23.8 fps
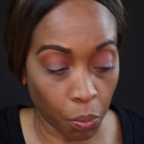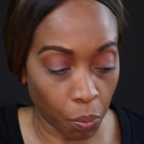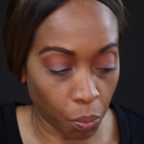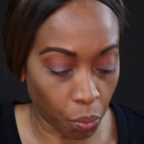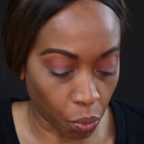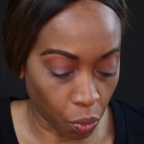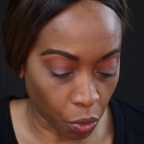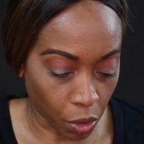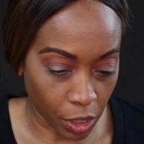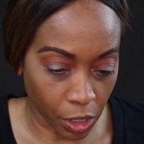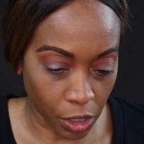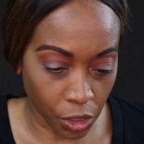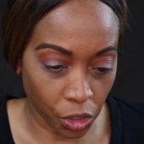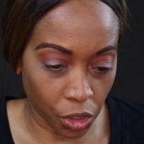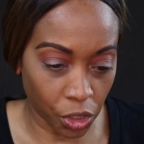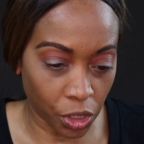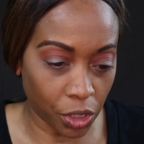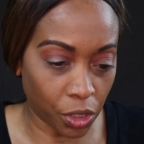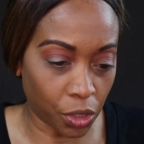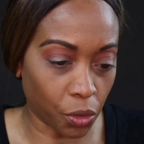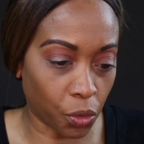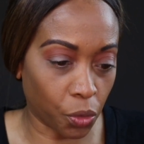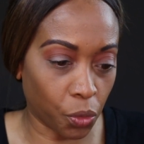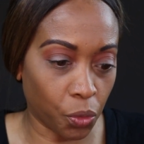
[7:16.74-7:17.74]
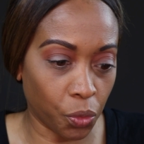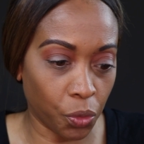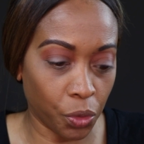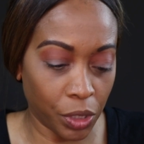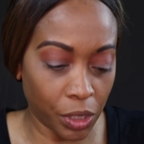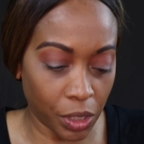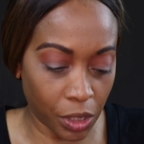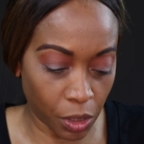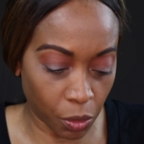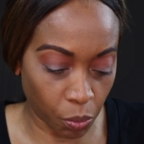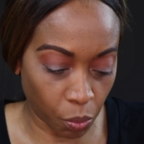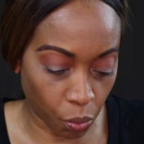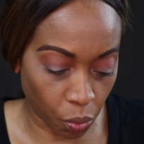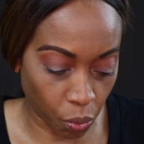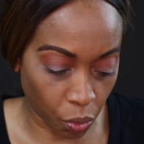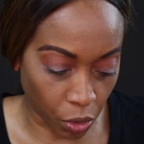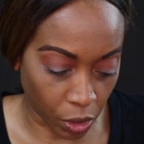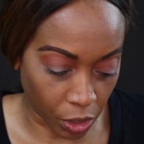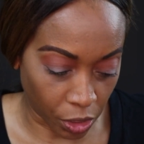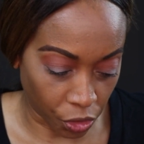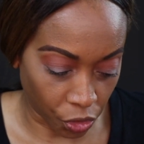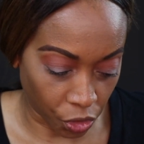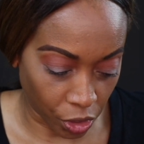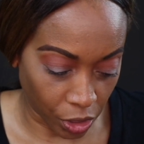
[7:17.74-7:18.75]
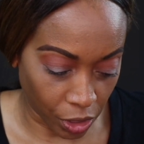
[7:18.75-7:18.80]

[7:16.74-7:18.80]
brush. It's a crease brush,